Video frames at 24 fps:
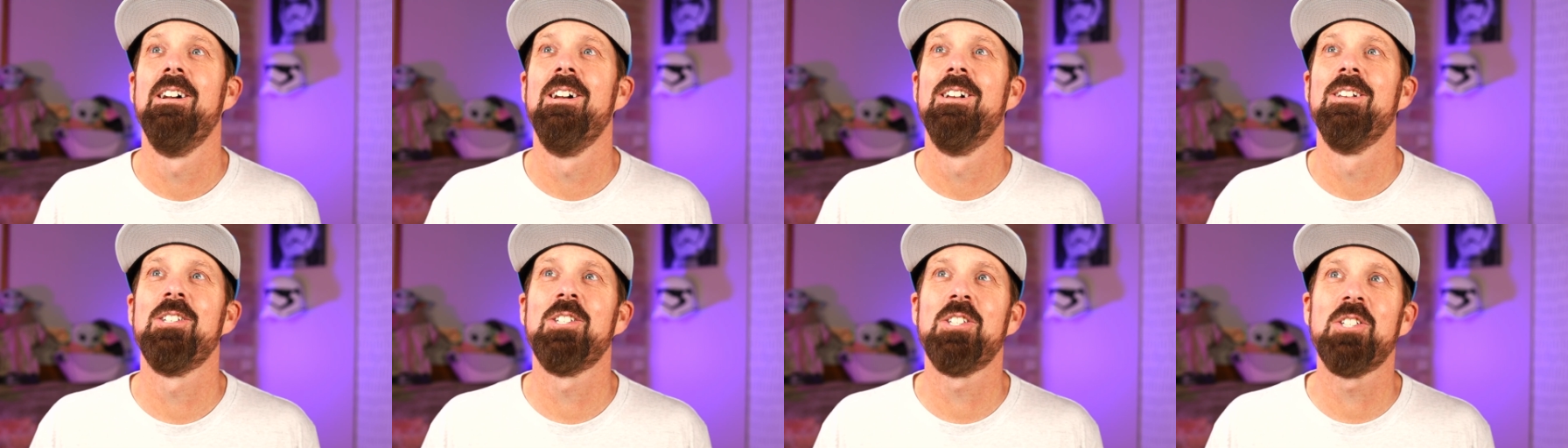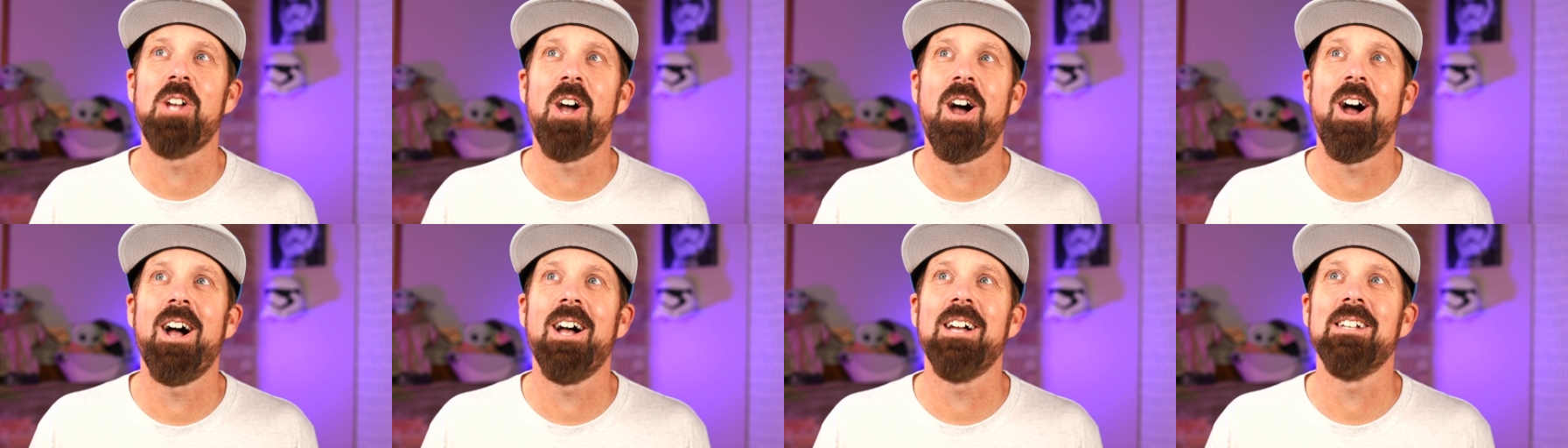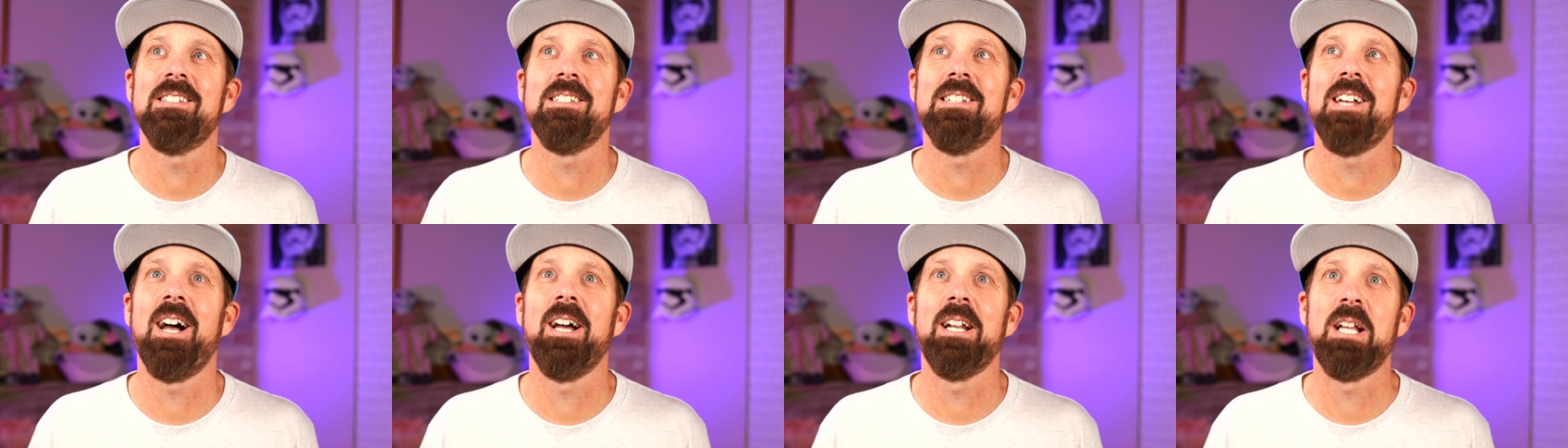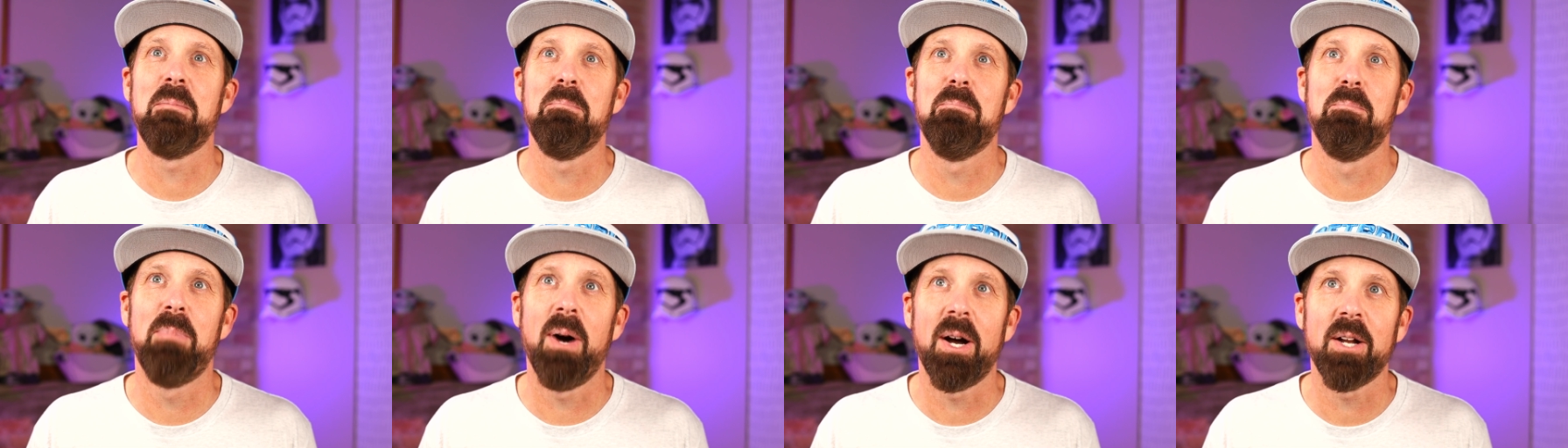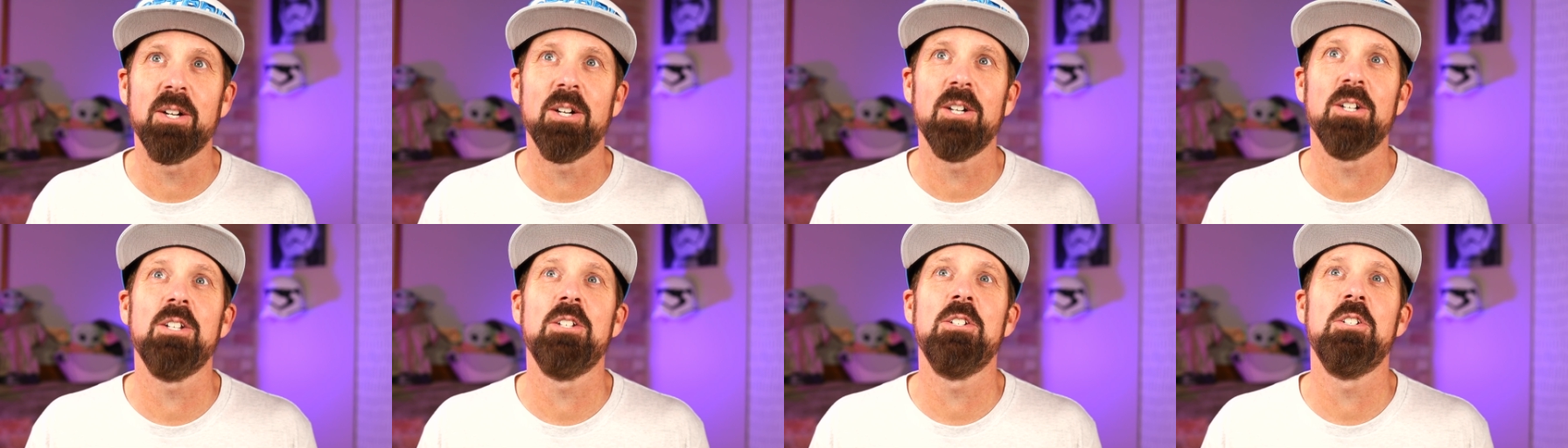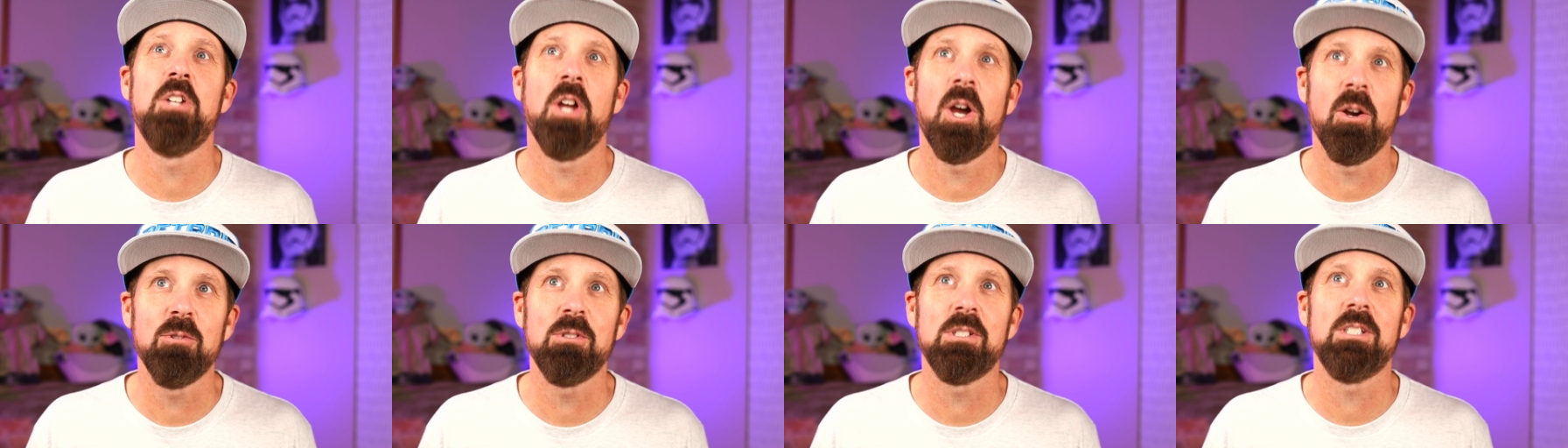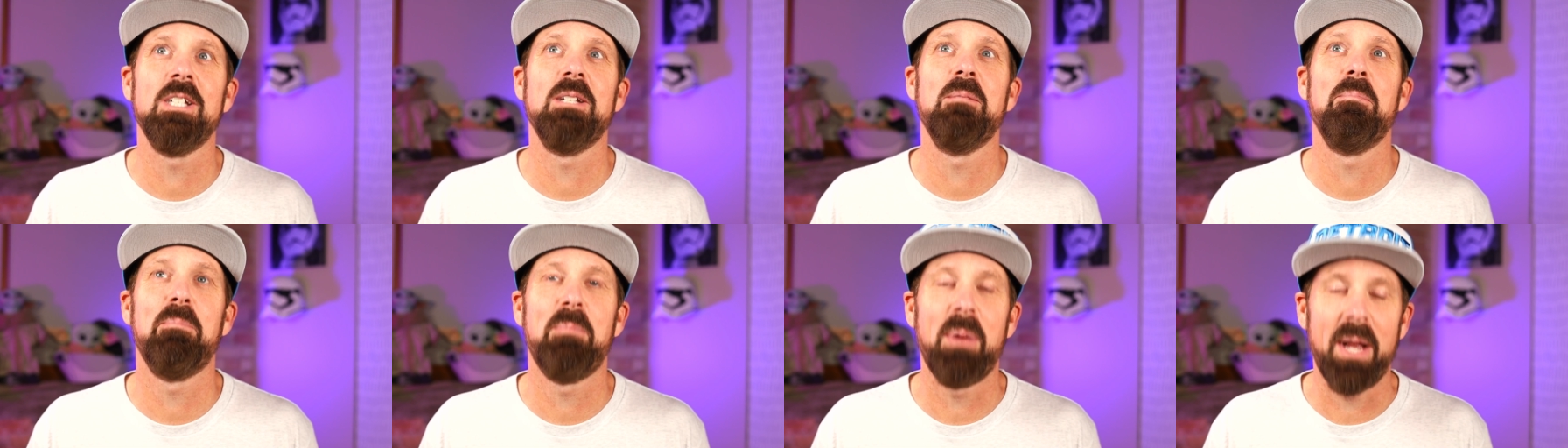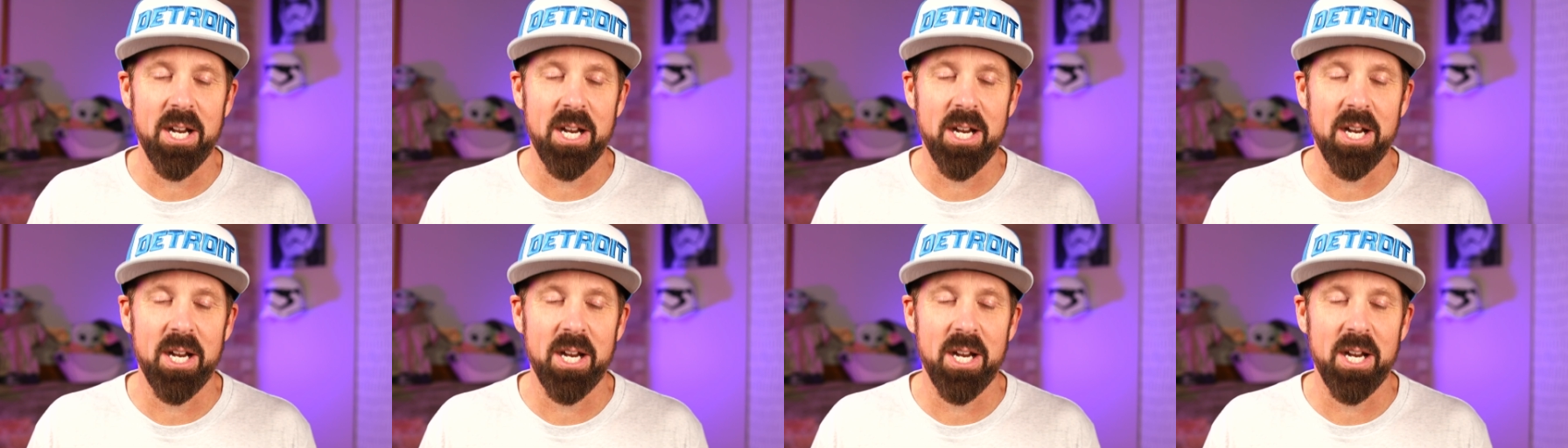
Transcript: sauce on a buttered toasted